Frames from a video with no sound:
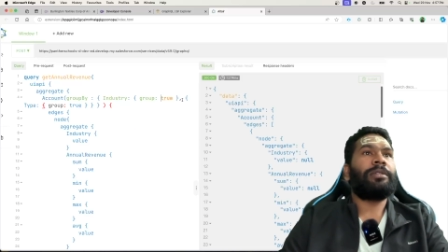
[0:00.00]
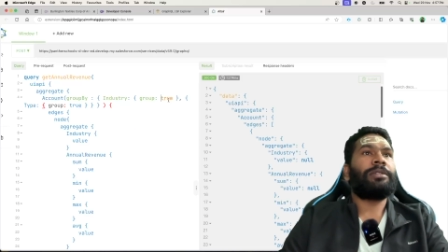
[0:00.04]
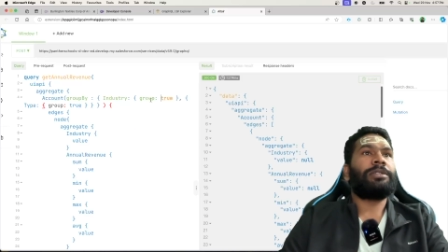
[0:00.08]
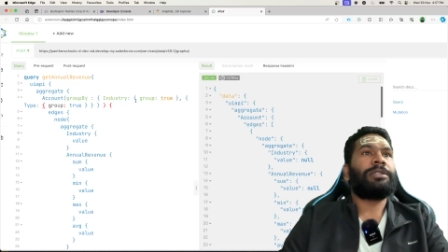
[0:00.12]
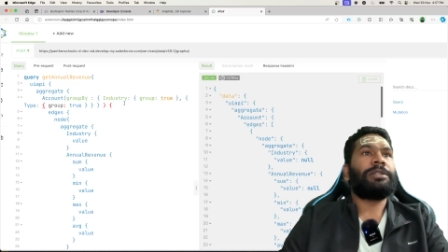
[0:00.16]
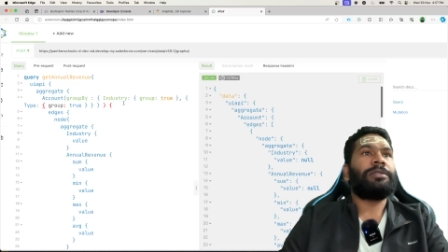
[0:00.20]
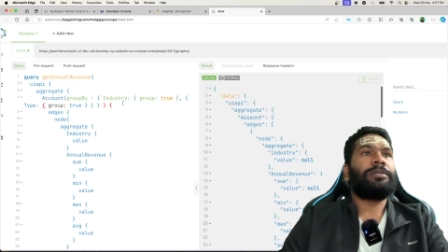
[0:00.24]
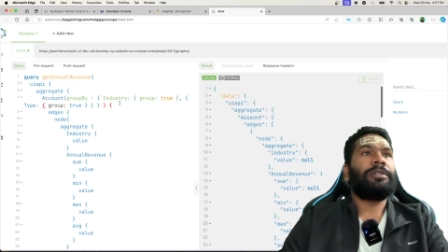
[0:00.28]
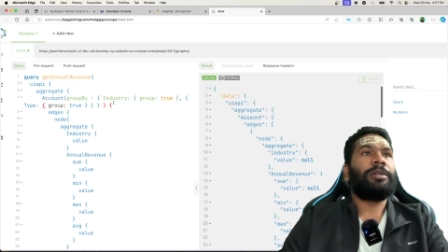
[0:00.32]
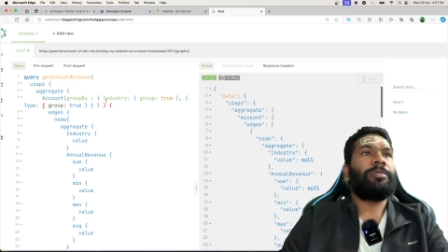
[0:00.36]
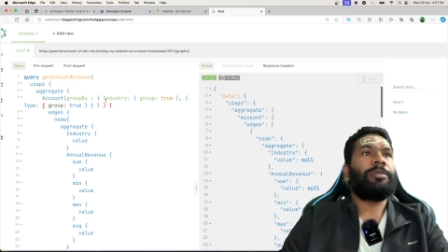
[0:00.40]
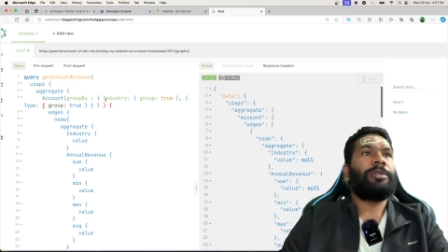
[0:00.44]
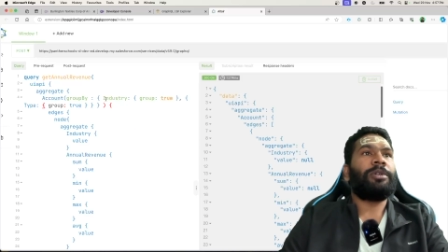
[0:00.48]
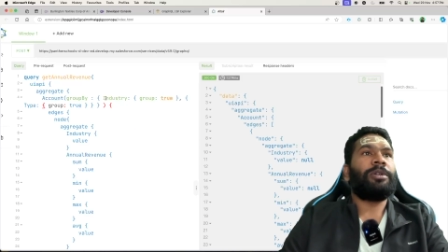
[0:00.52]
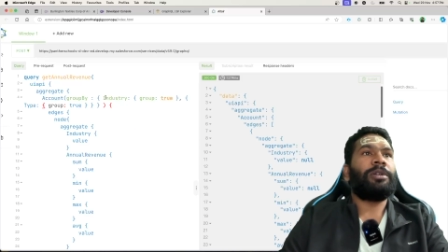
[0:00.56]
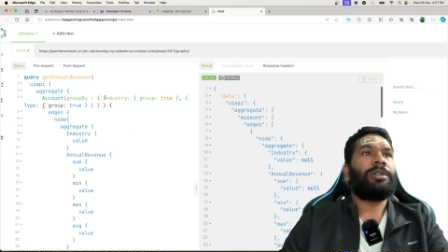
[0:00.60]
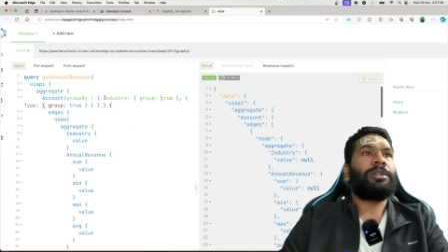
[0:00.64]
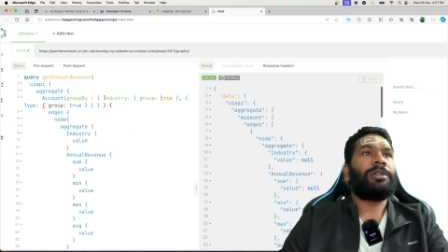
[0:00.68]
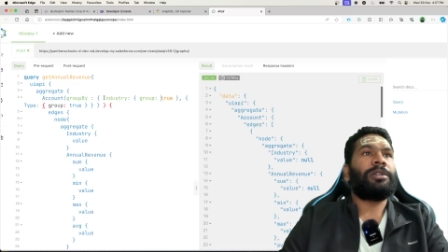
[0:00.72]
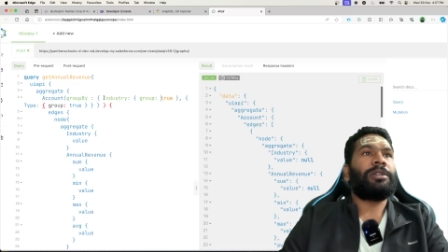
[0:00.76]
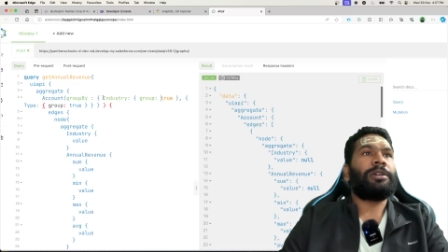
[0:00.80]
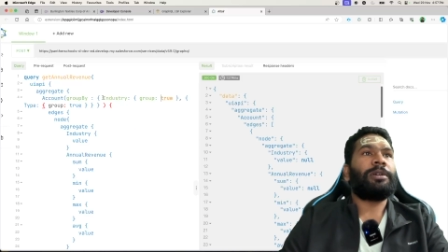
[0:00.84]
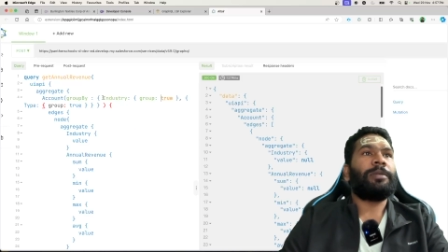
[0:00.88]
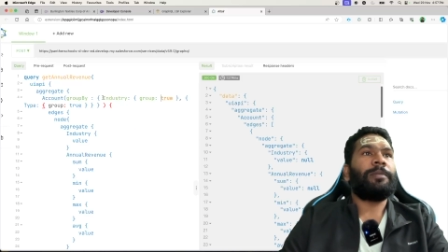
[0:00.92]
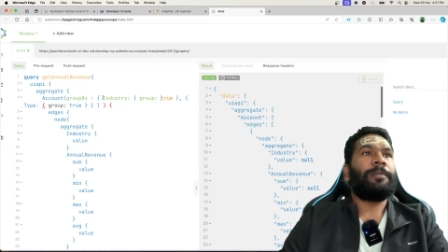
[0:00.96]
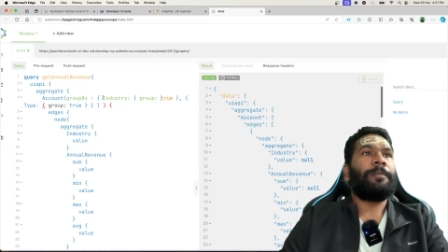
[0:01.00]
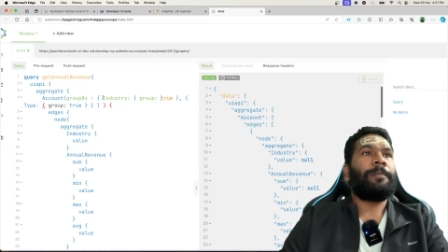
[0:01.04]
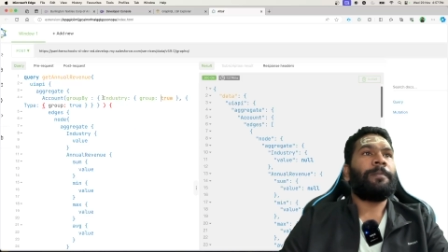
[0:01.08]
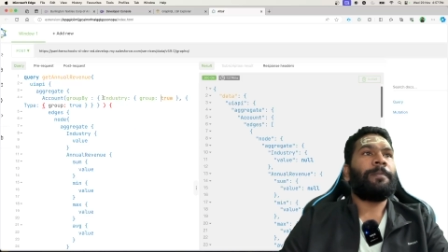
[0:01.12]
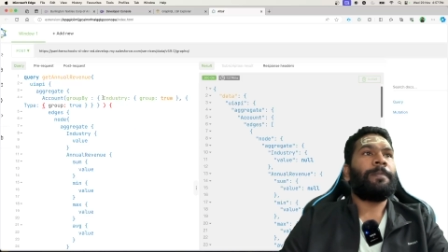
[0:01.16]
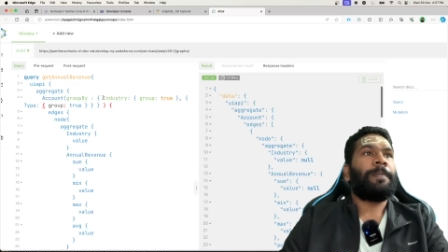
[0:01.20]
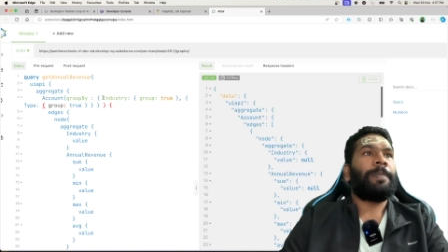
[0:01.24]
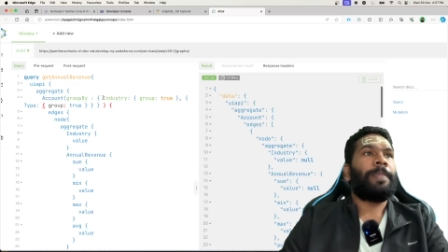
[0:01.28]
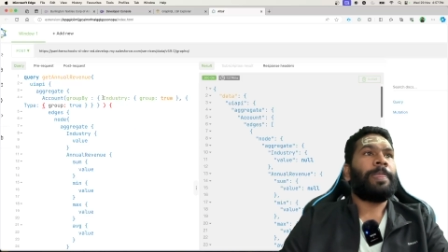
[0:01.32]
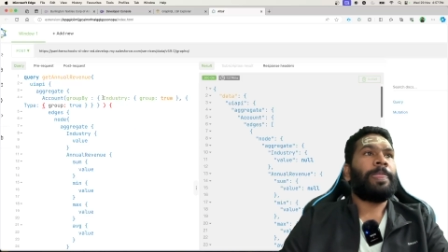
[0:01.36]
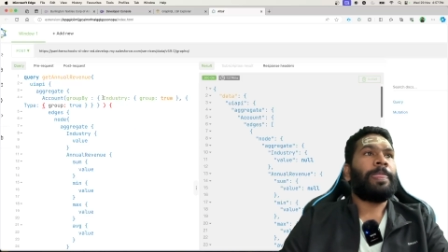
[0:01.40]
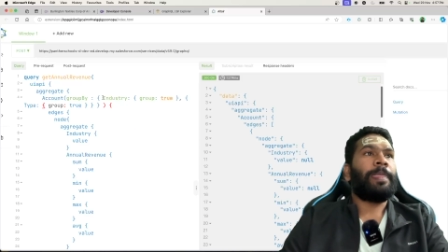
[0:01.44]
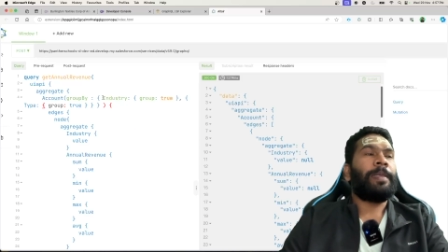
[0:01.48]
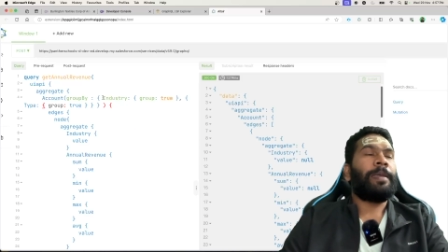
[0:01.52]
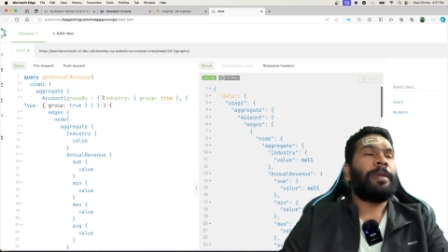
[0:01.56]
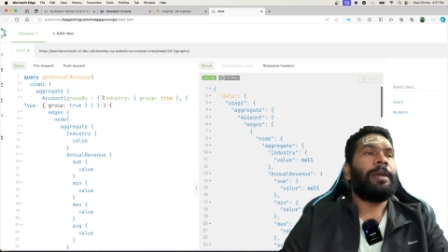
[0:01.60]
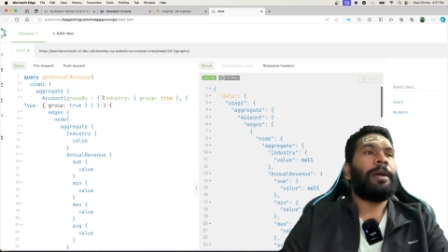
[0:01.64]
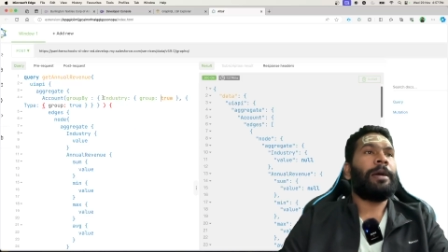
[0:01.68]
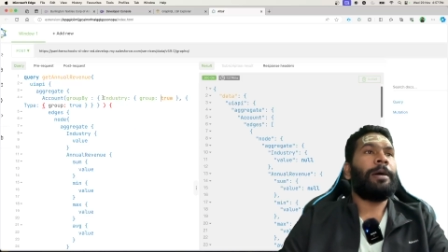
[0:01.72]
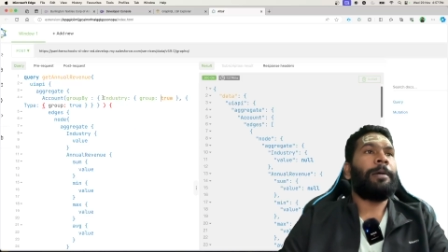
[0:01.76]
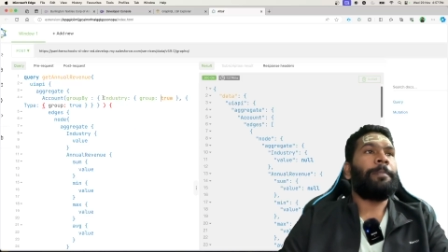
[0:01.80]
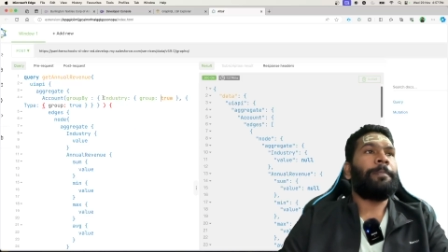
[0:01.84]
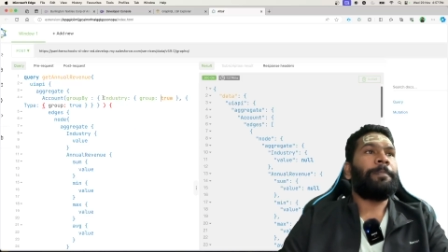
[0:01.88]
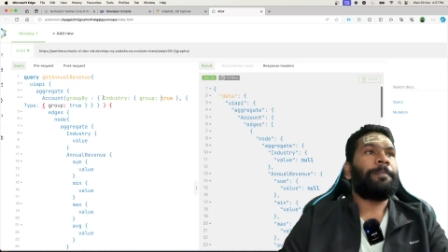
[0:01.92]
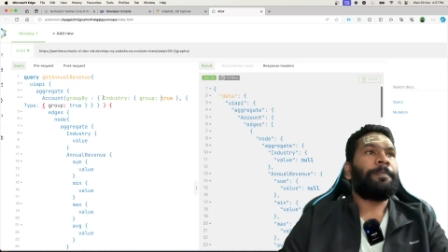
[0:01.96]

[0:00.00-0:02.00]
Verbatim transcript: so we've got yeah